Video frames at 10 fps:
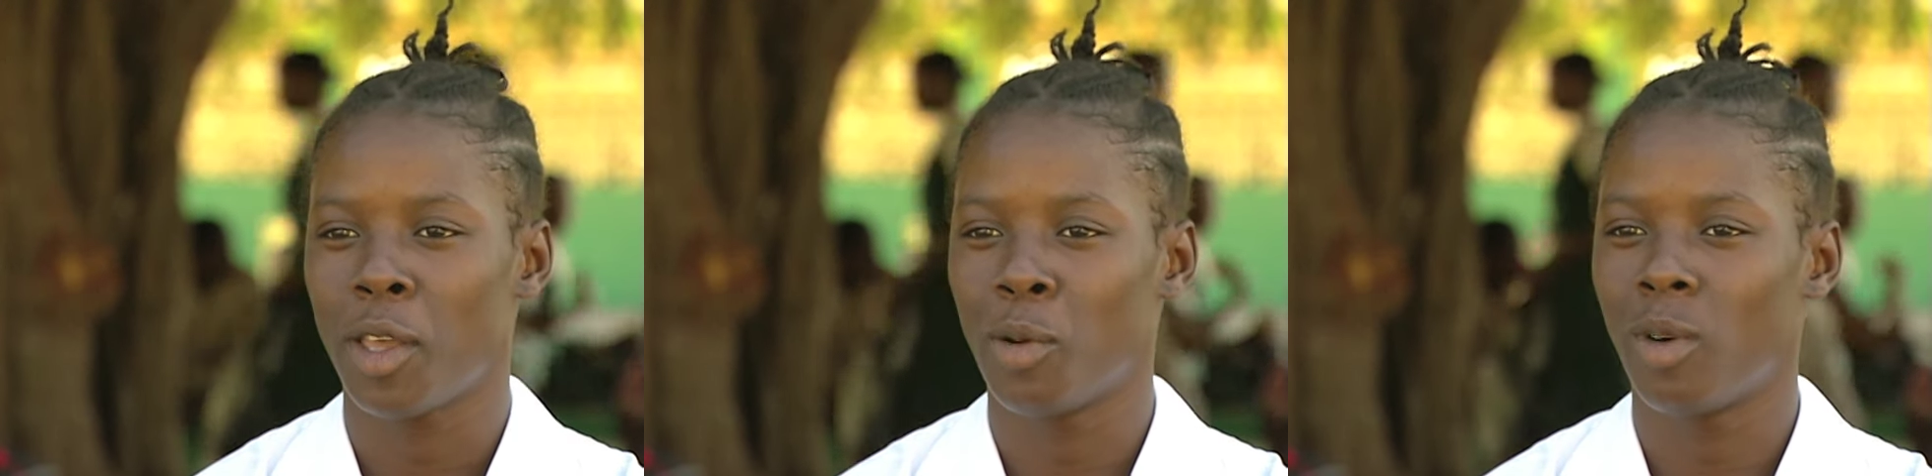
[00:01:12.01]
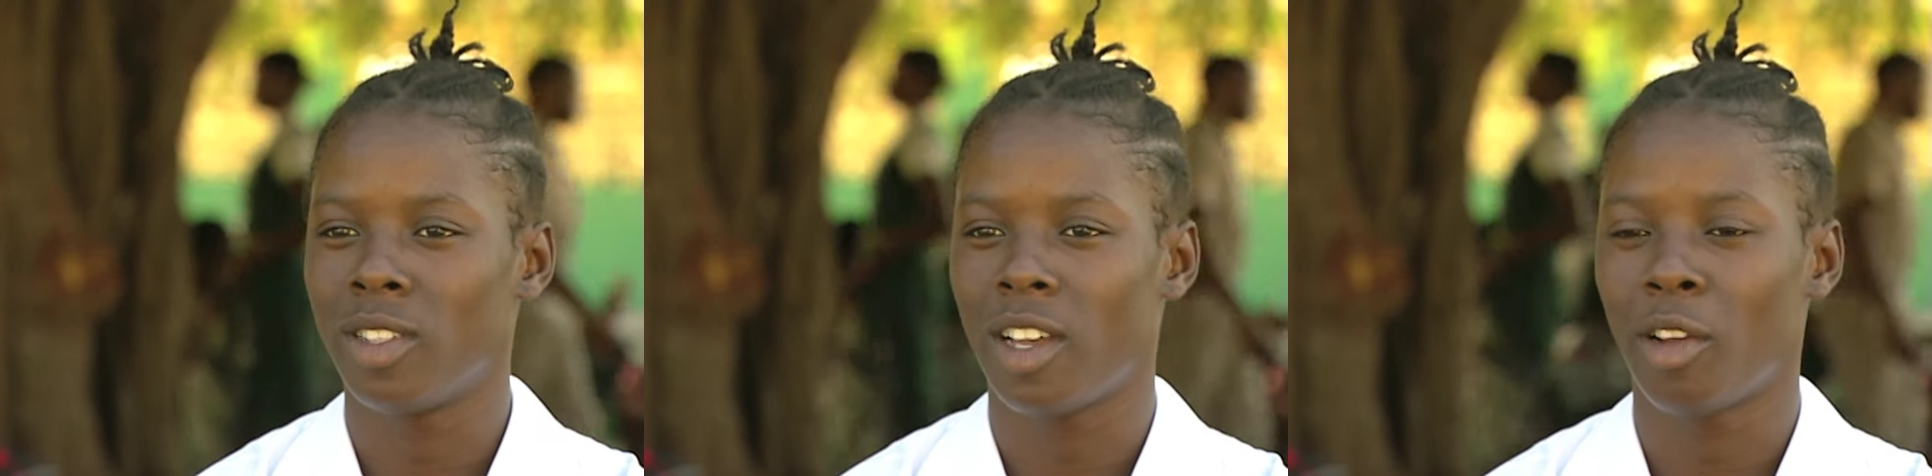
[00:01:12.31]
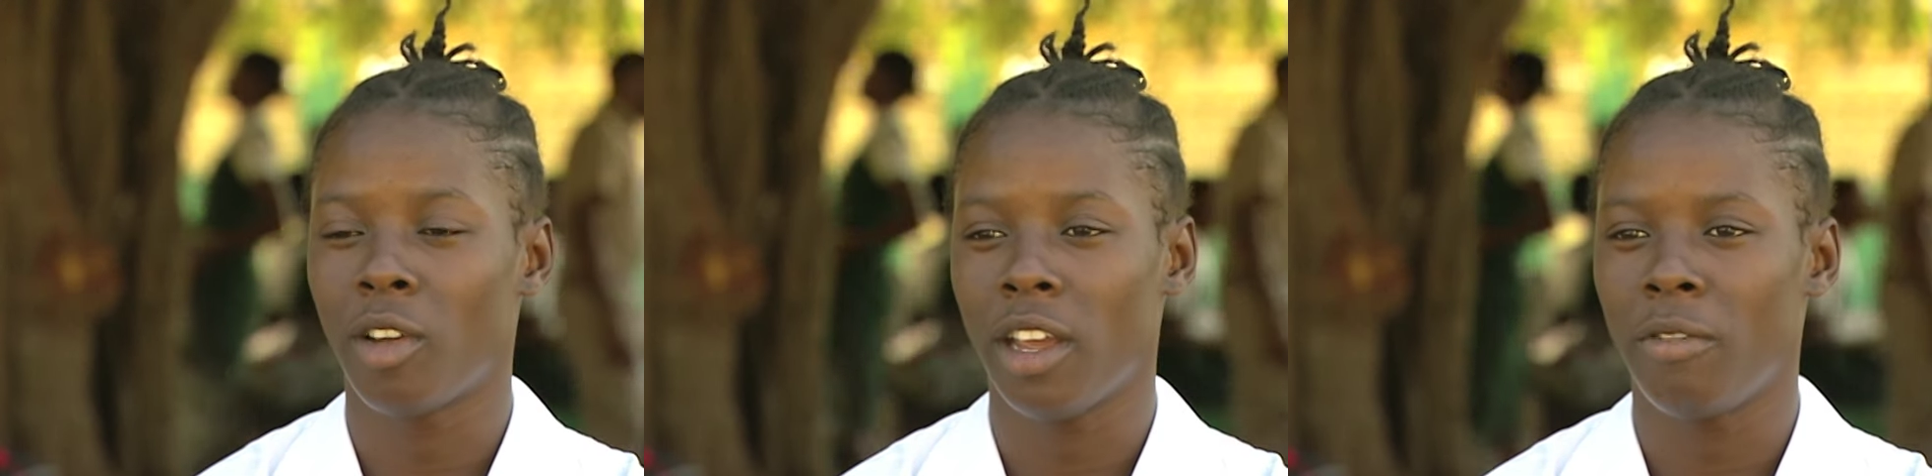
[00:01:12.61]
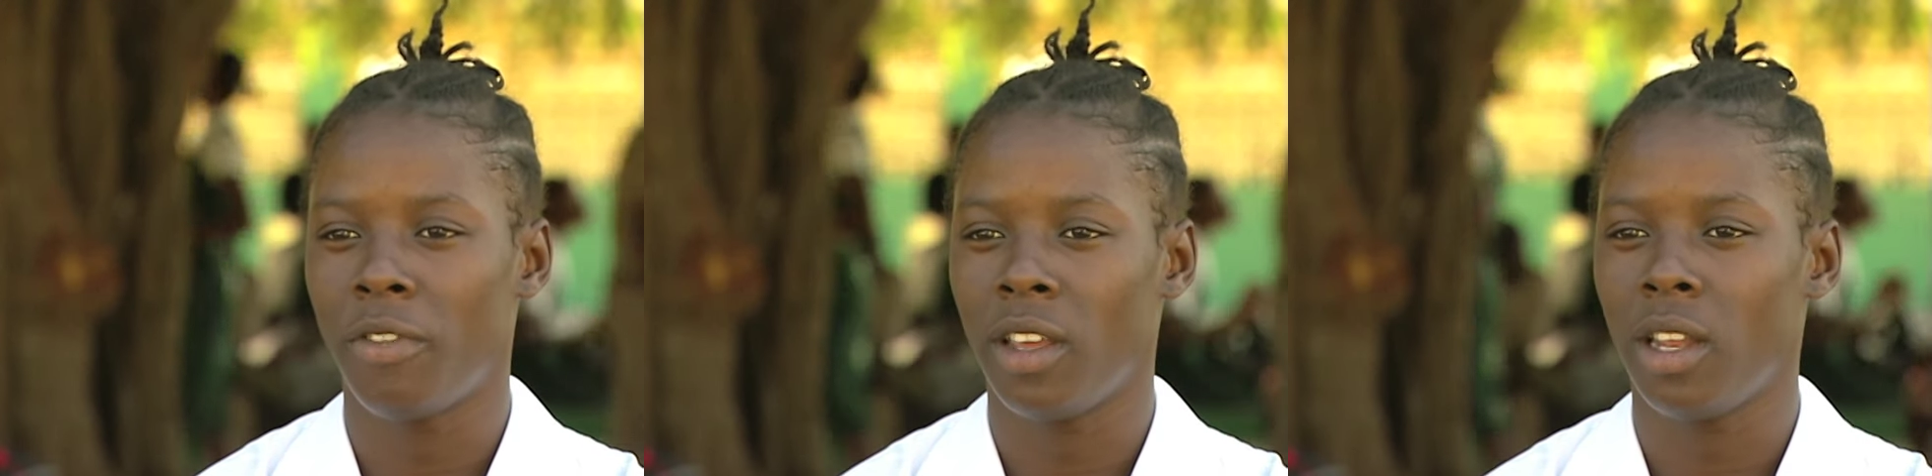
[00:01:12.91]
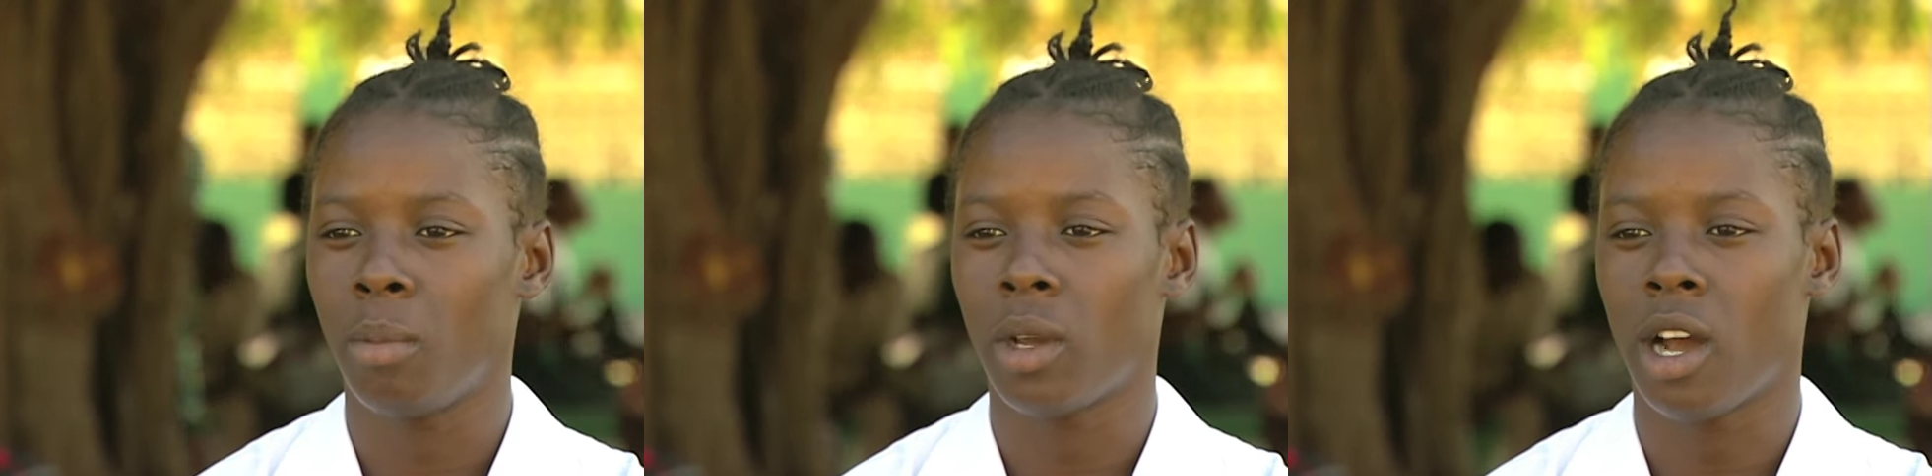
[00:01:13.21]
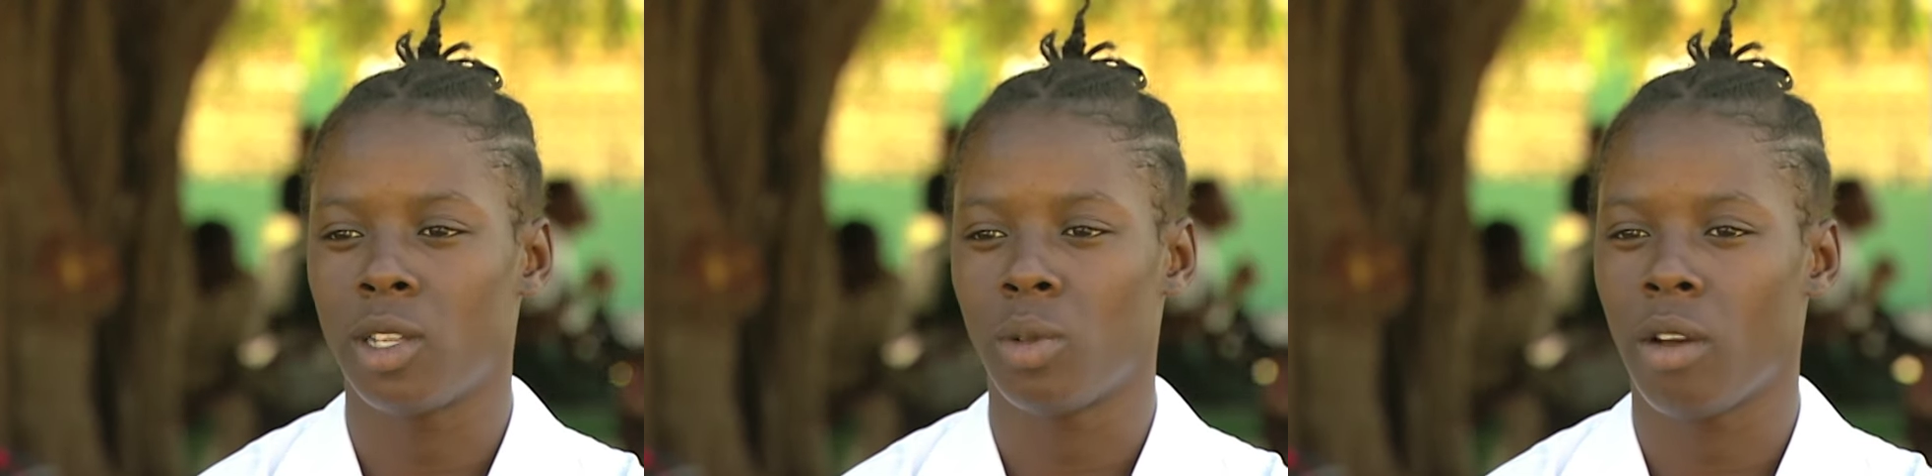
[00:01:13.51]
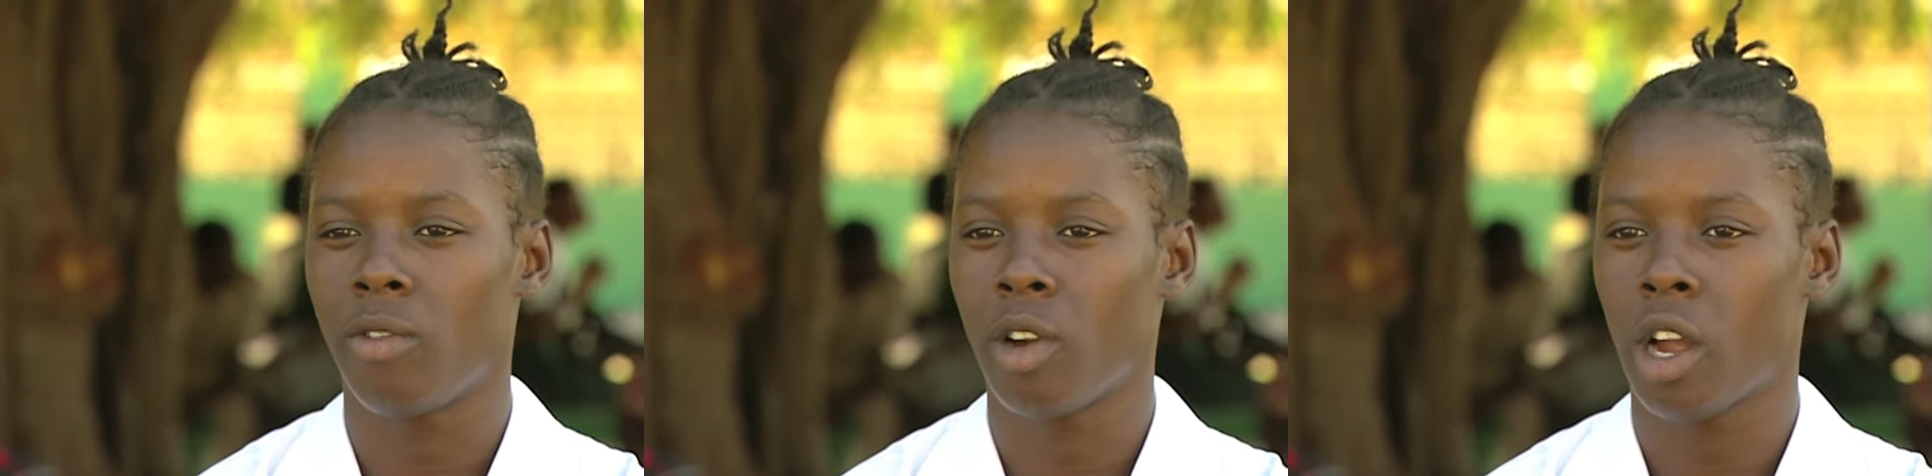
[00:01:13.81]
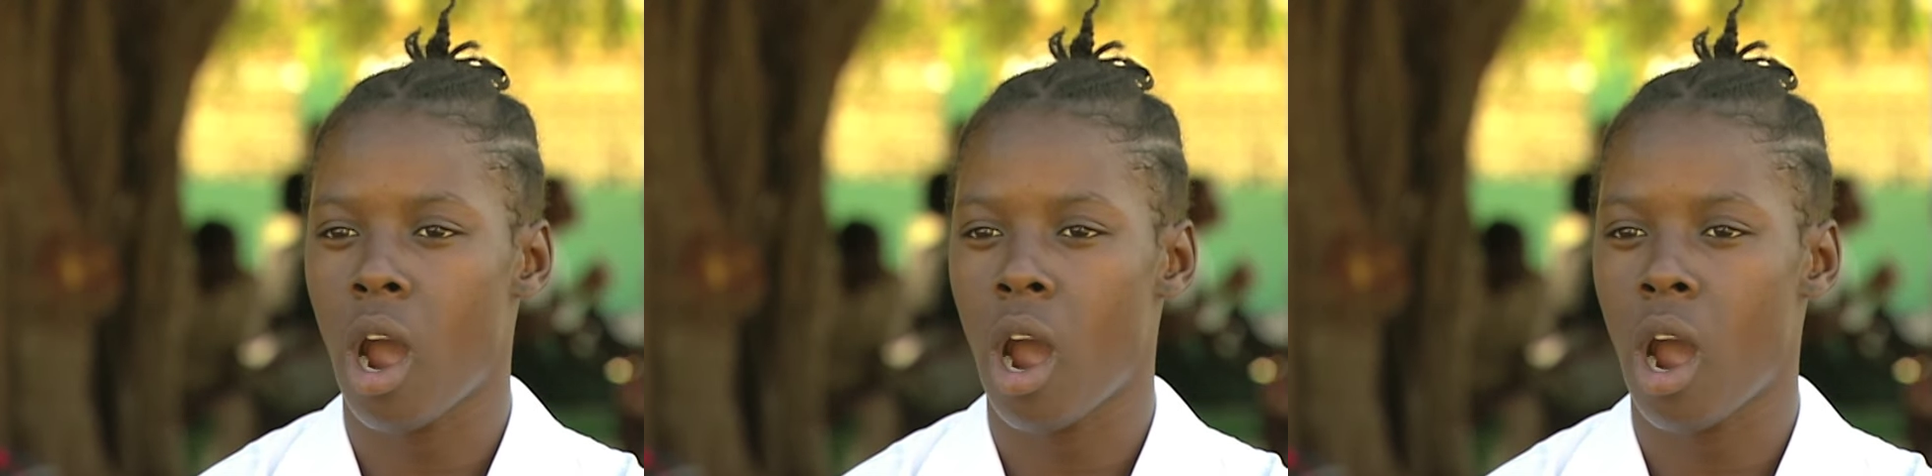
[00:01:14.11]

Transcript: It was a great feeling because we have worked